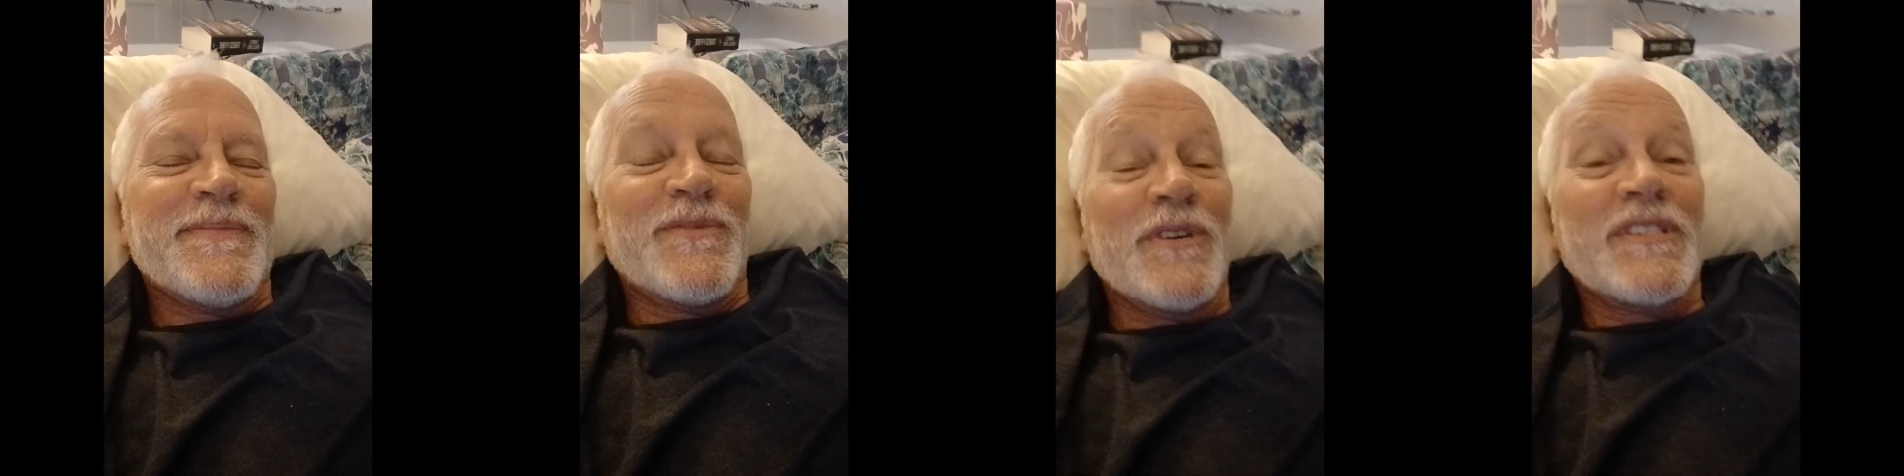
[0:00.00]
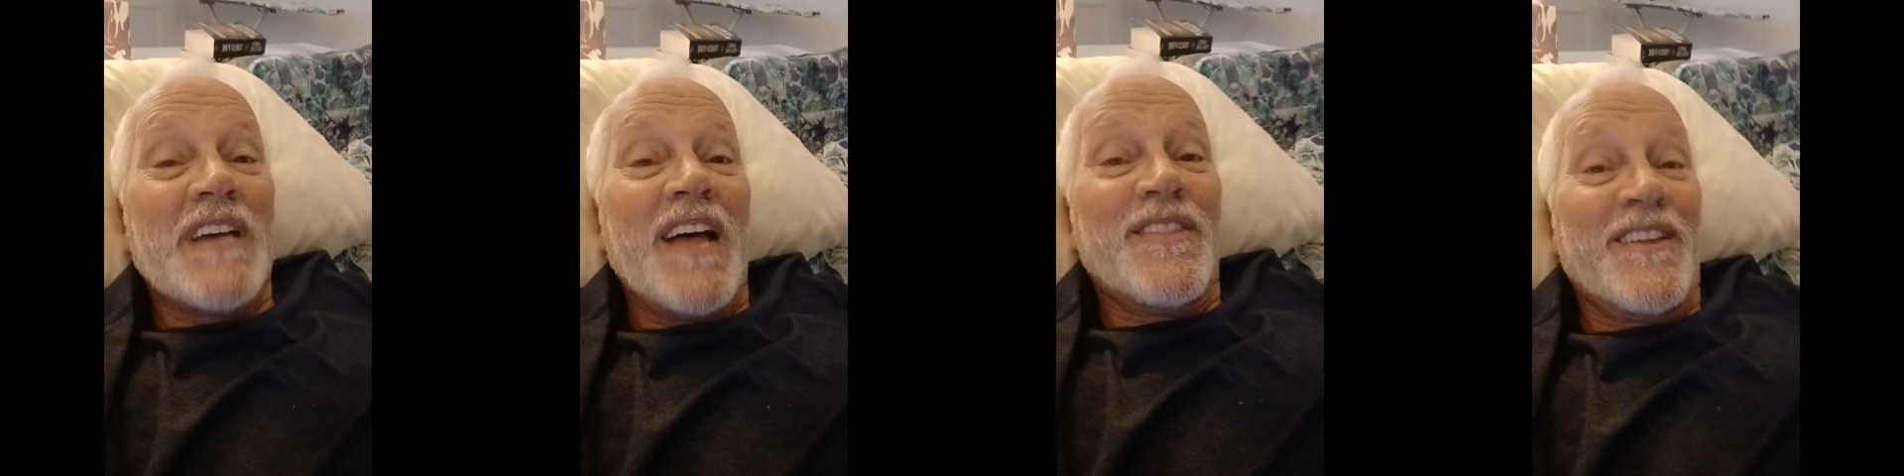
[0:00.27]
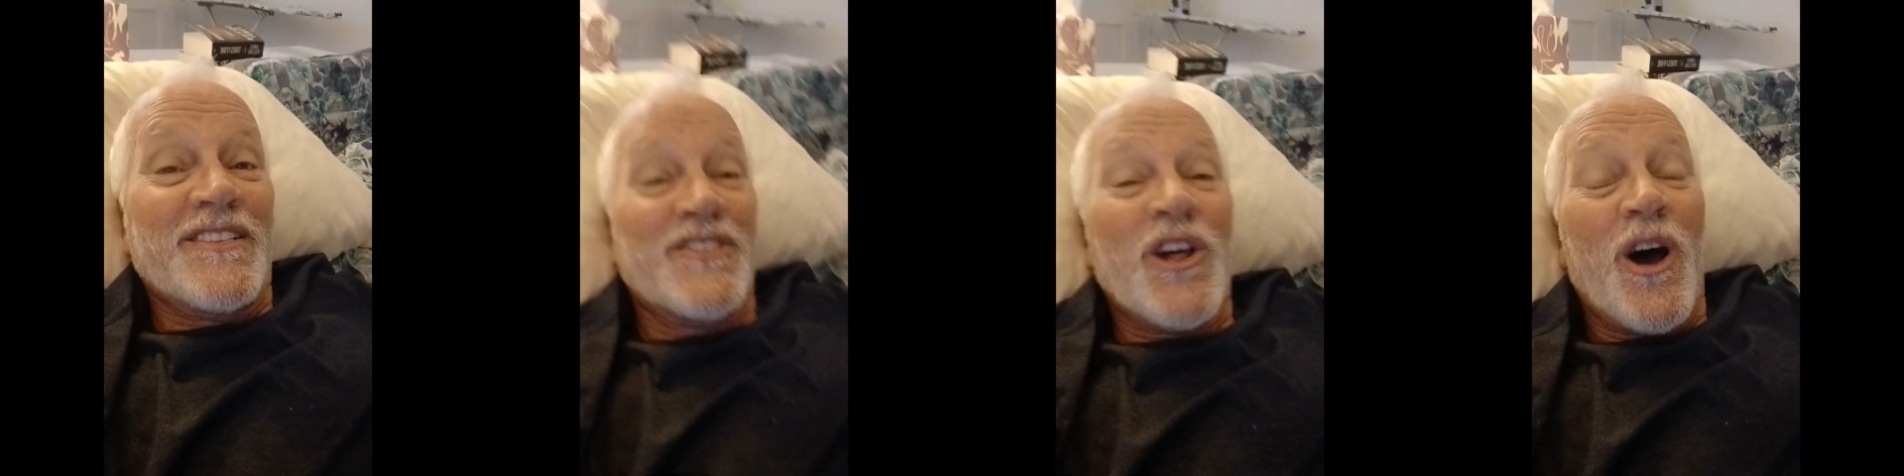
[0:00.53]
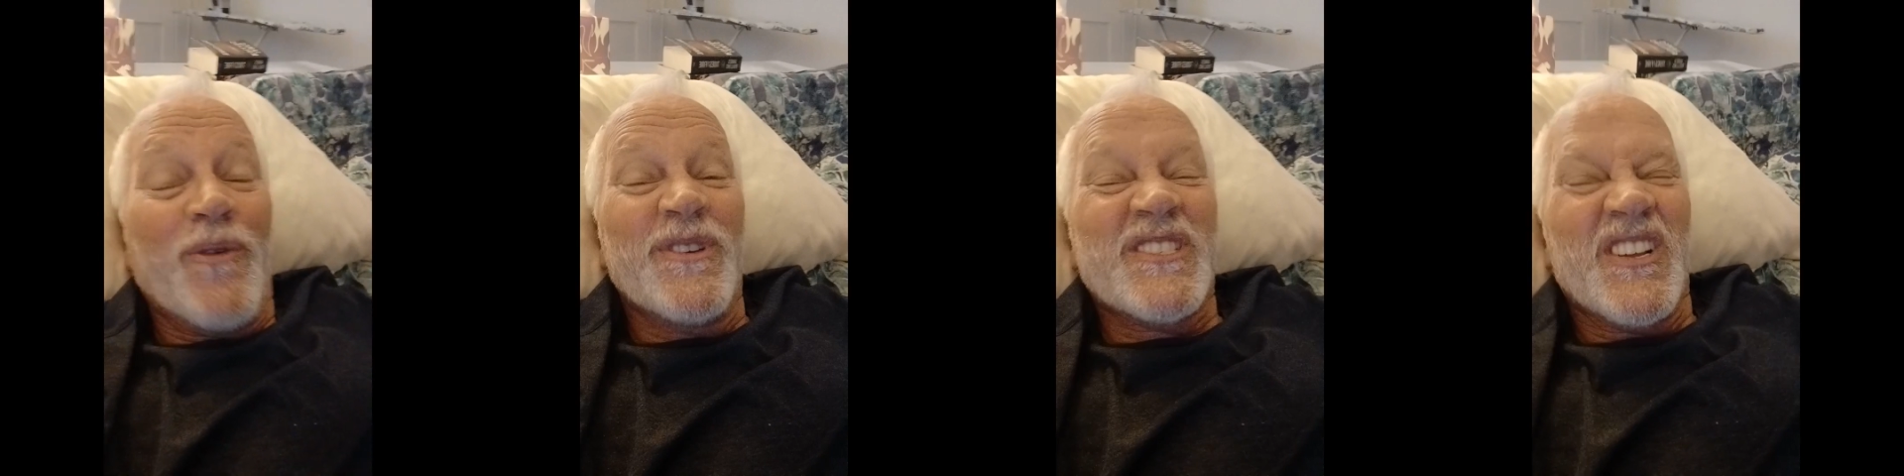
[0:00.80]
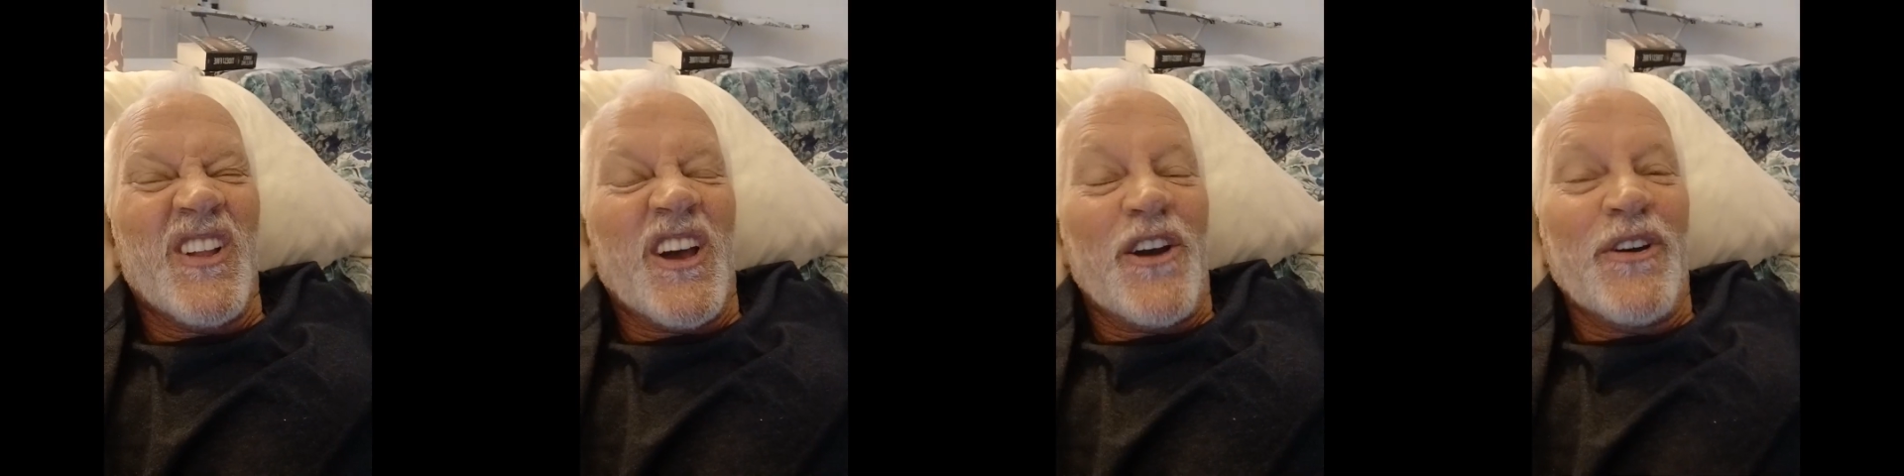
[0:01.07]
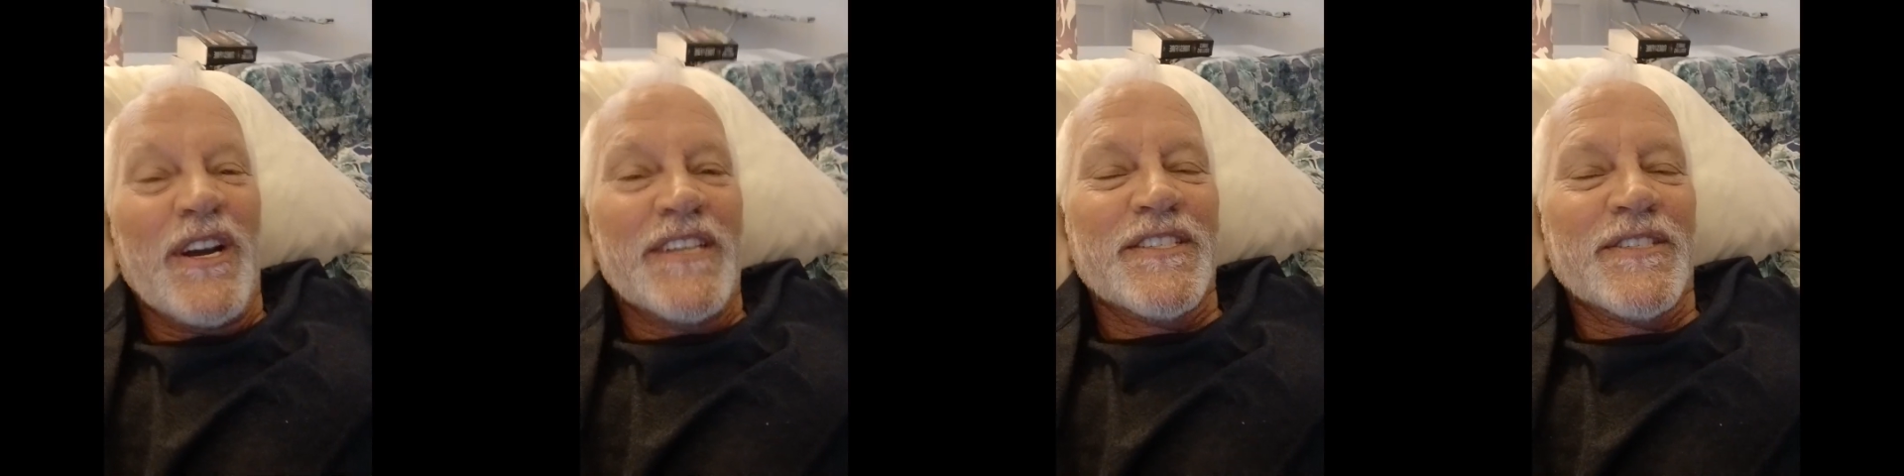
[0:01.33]
which I just thought was
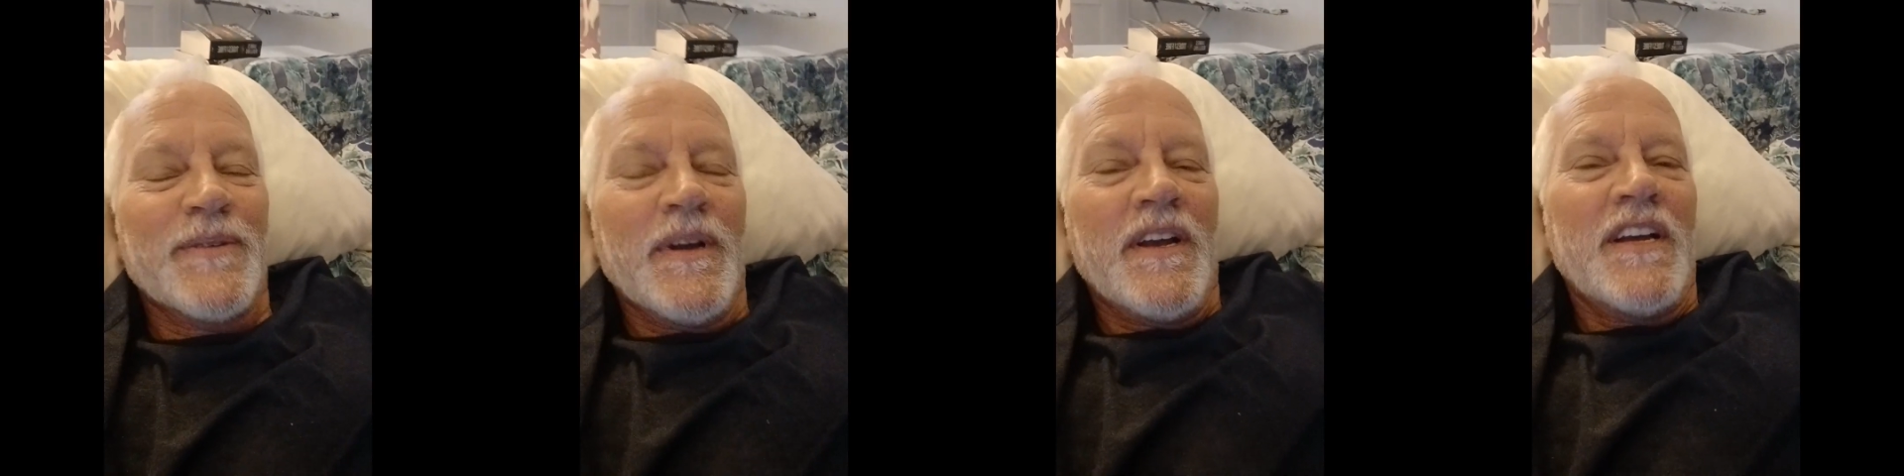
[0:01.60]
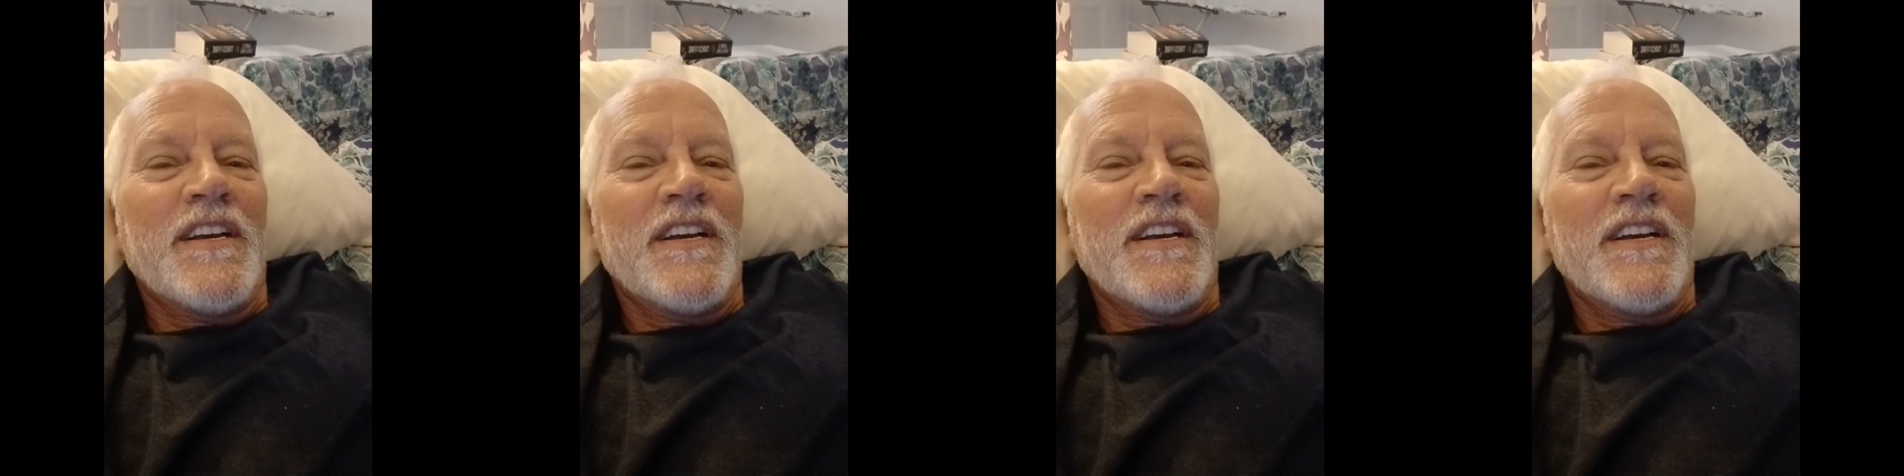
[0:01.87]
hilarious.